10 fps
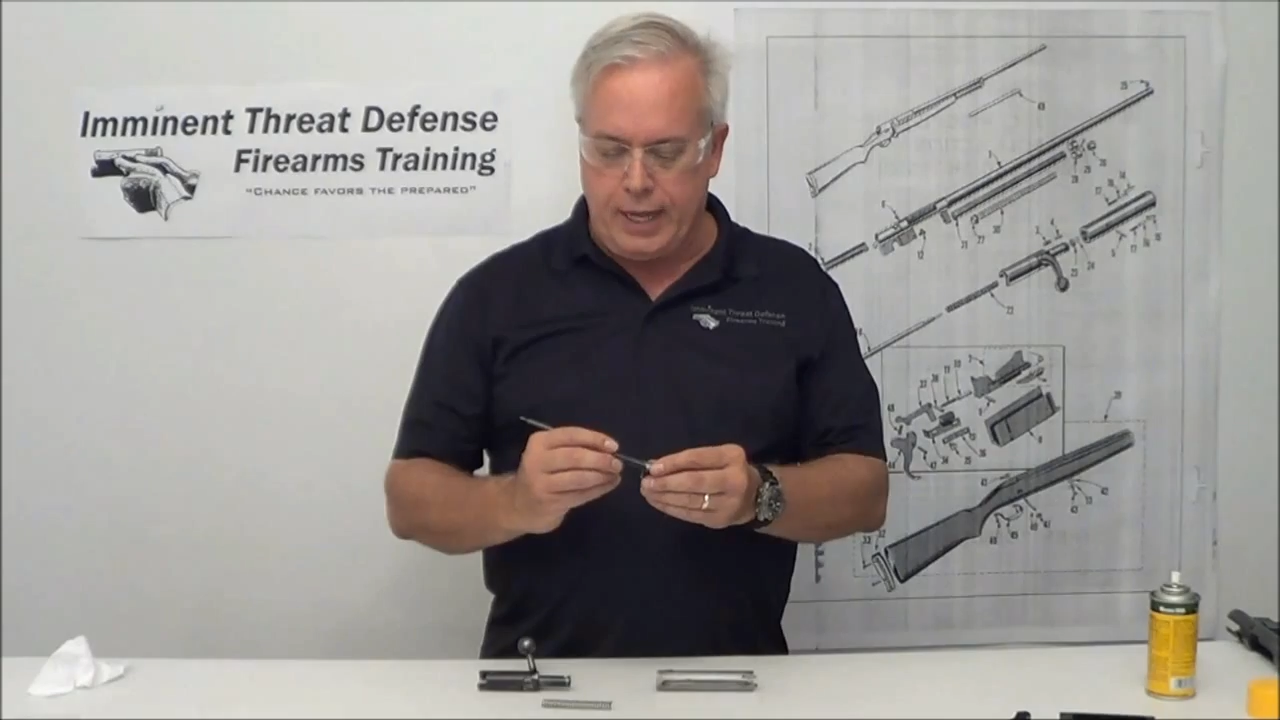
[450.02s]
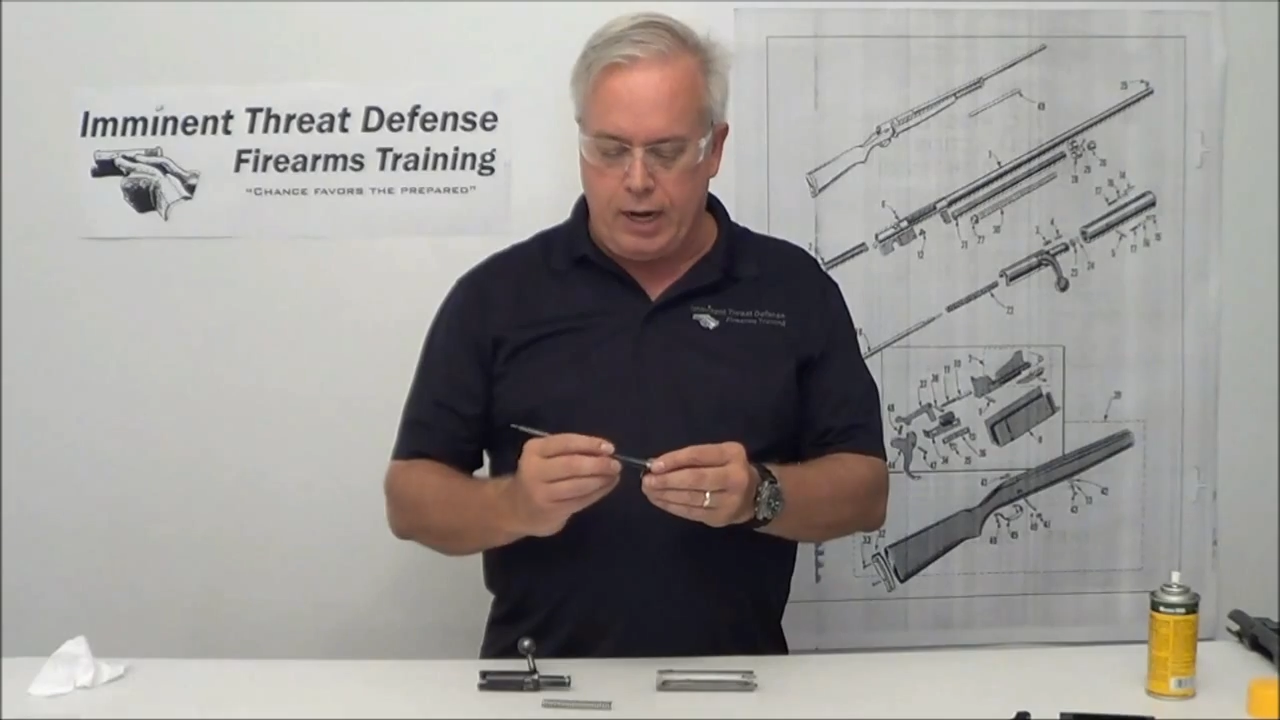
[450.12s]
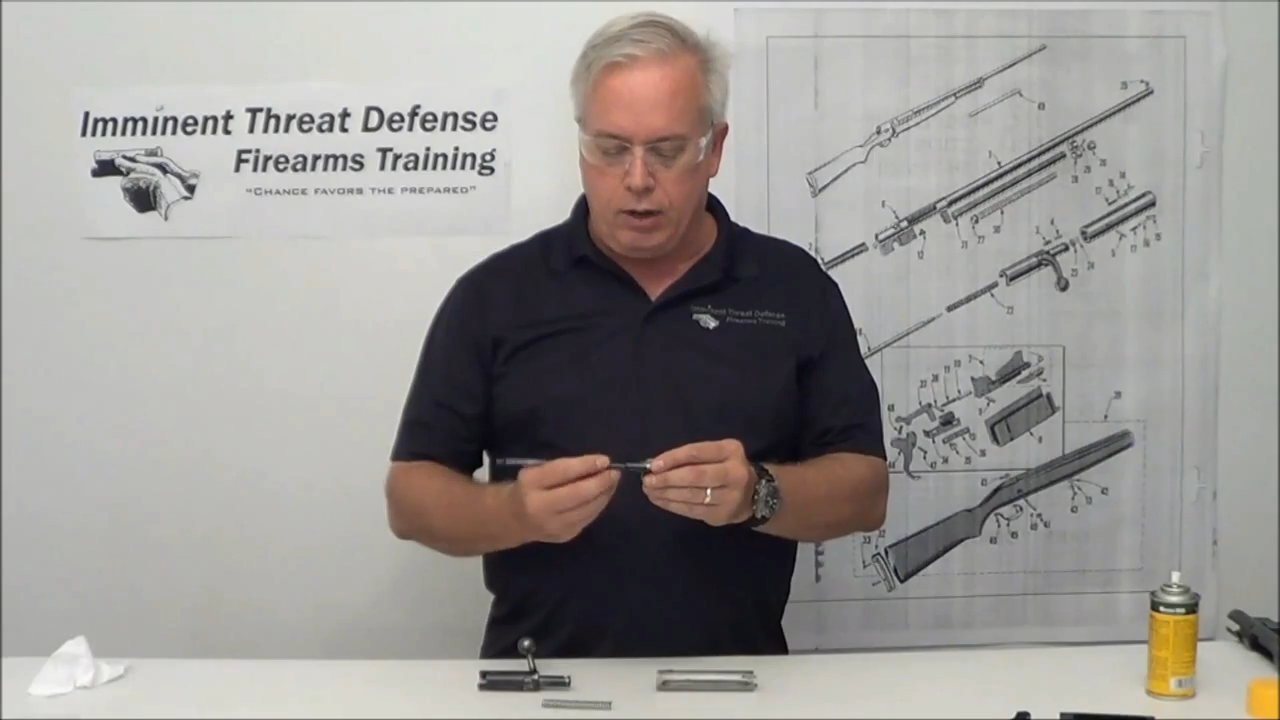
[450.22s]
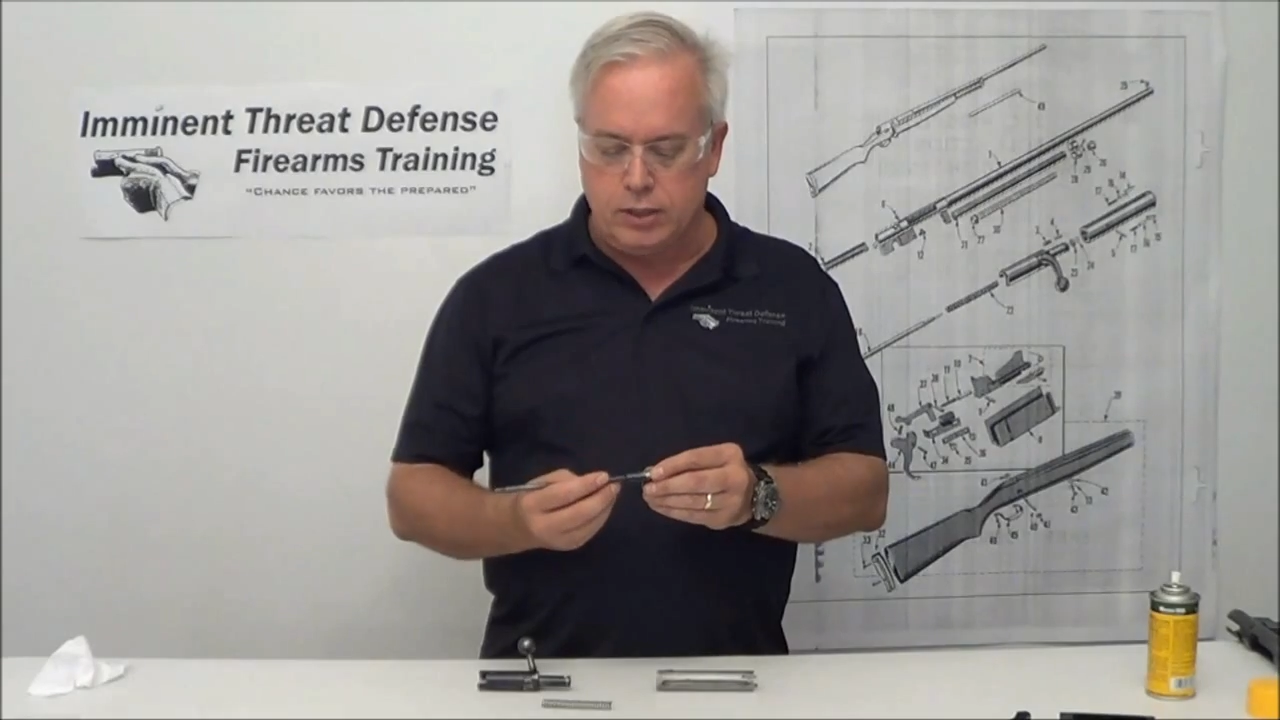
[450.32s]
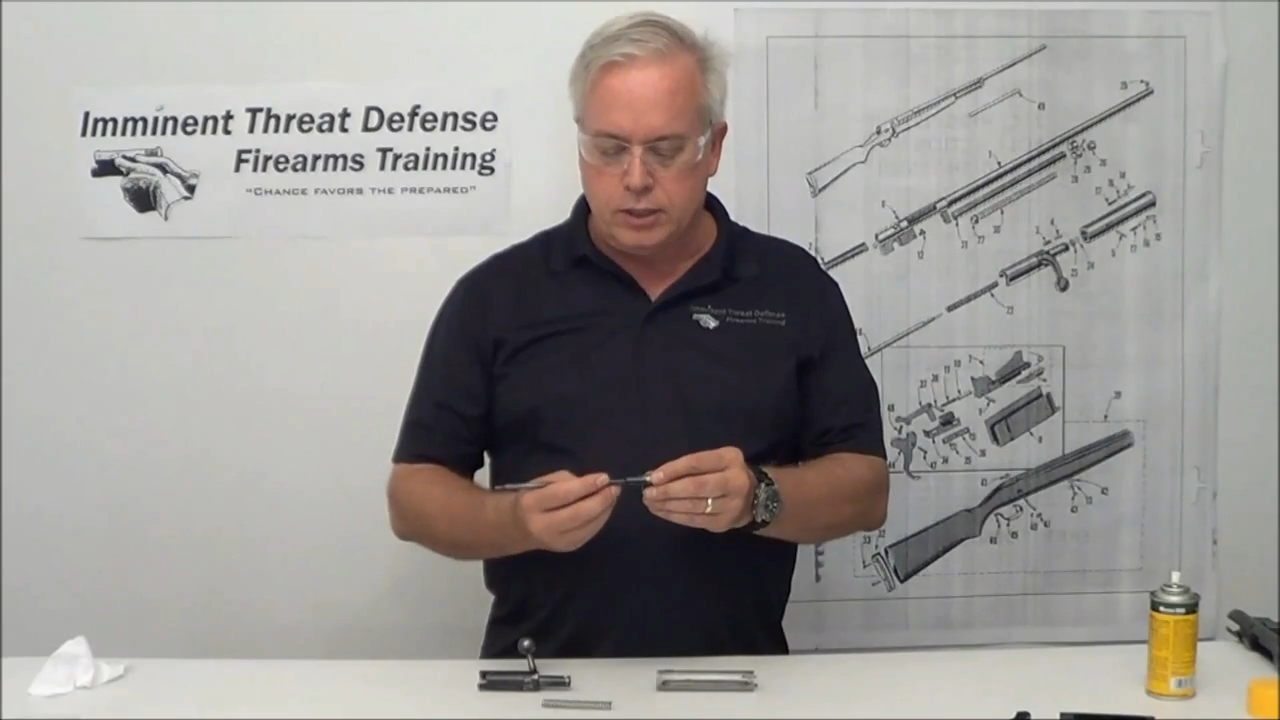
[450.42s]
that
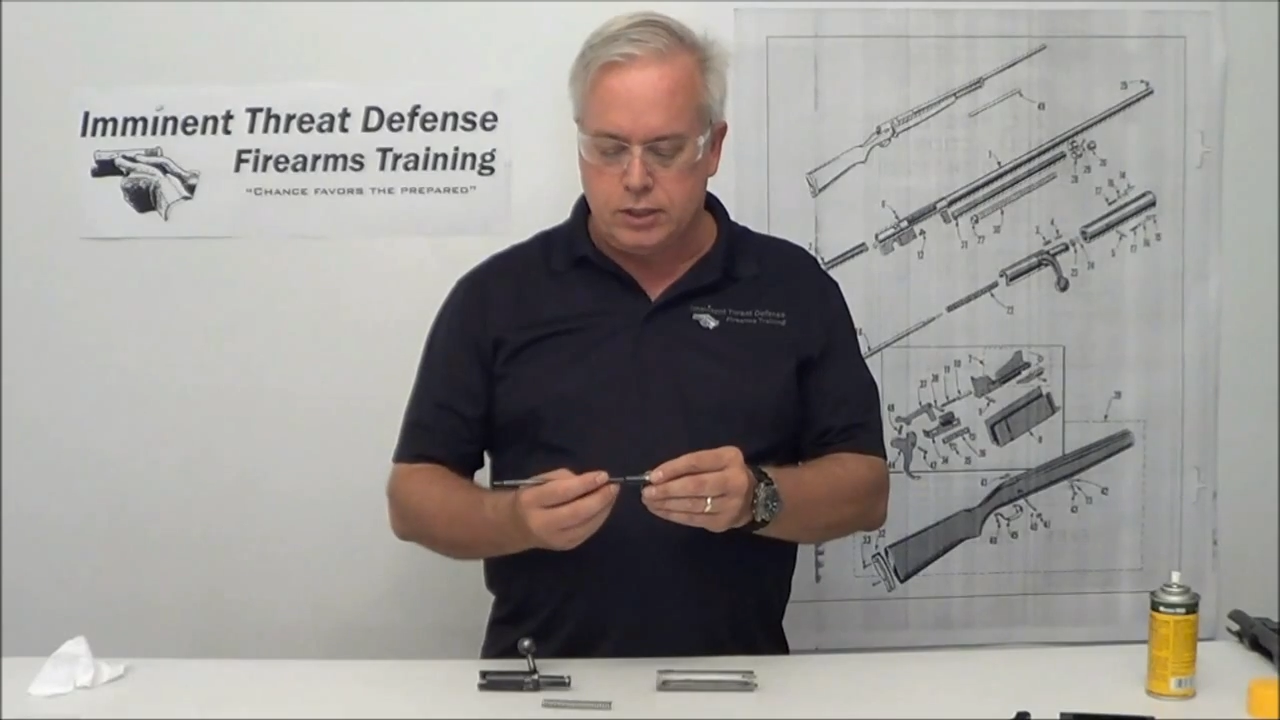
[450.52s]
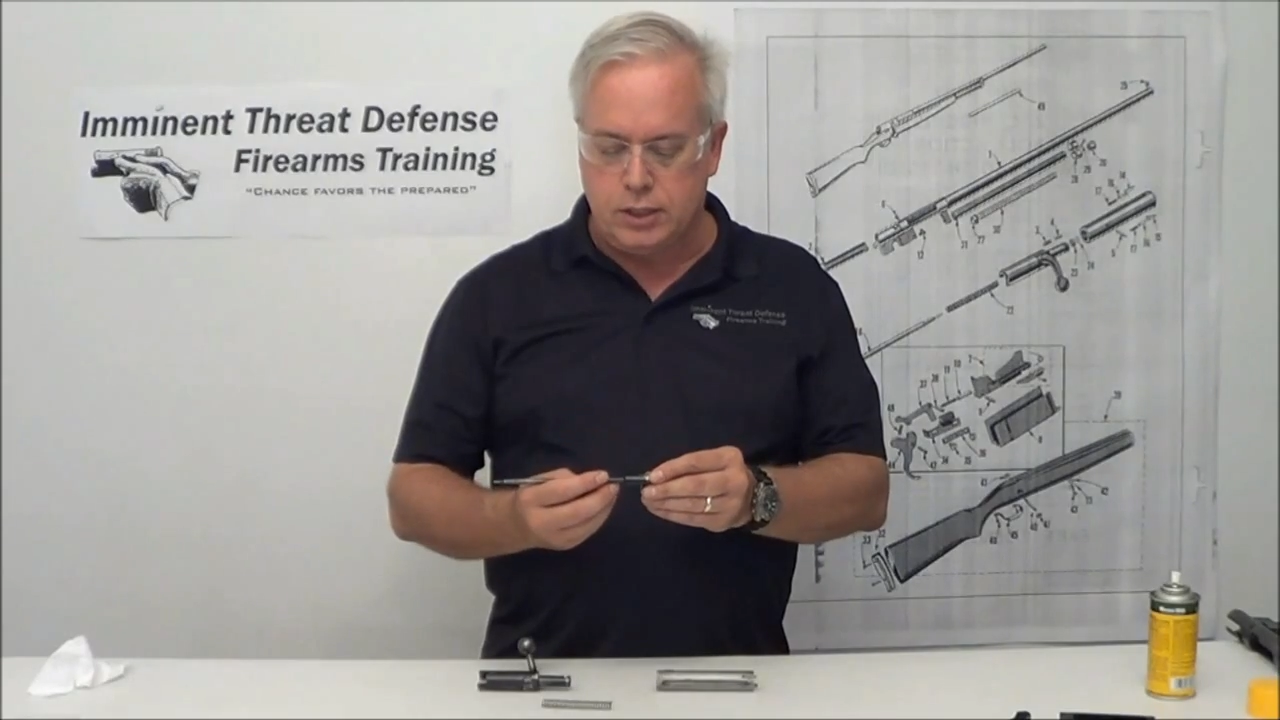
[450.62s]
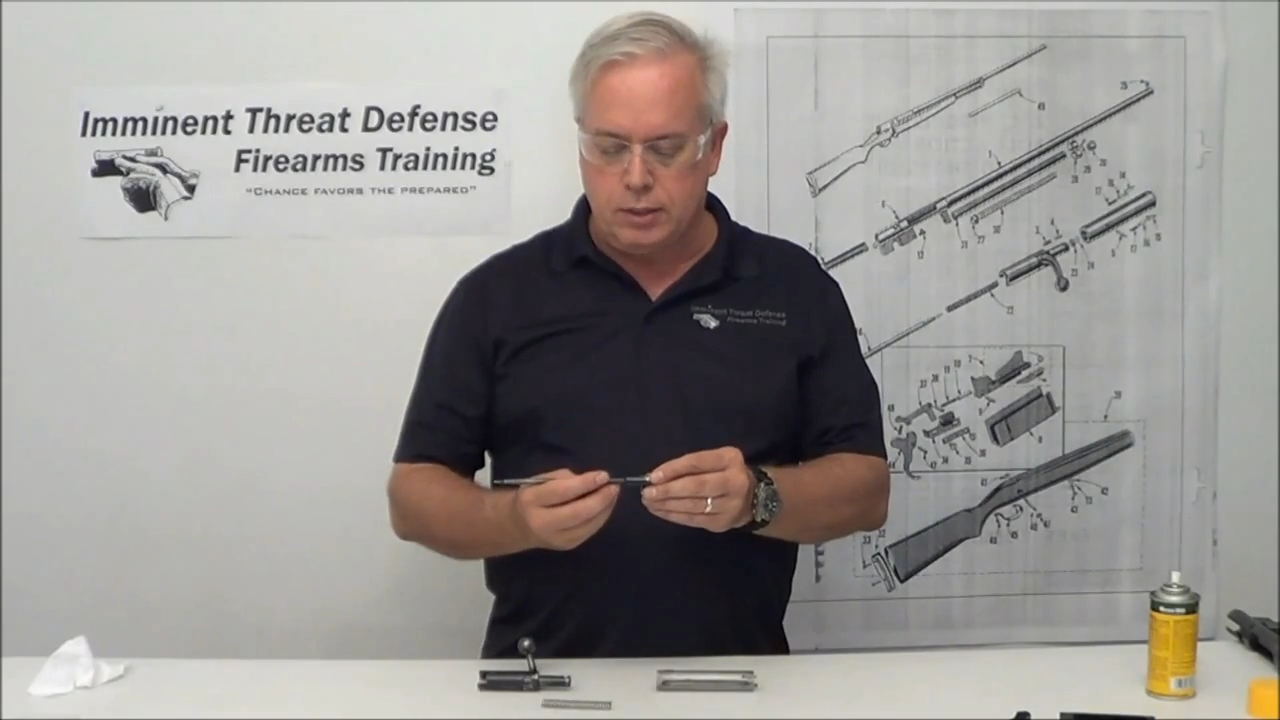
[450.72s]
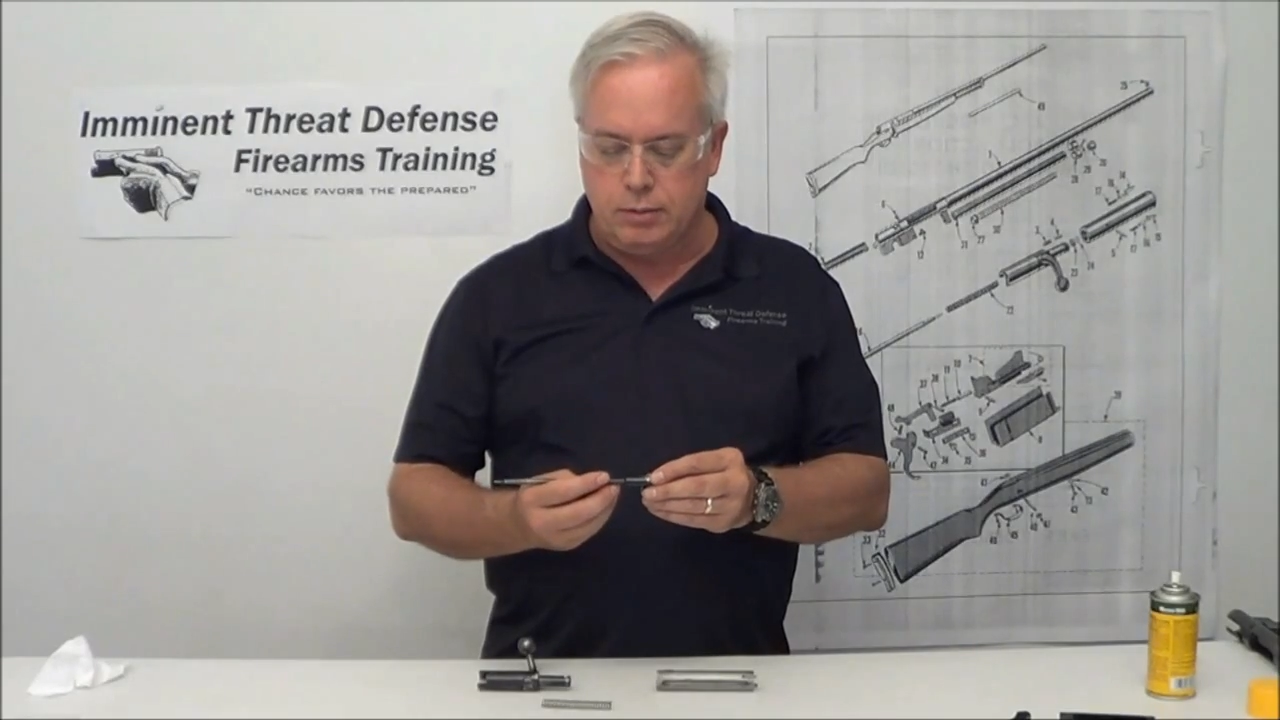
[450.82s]
out because it's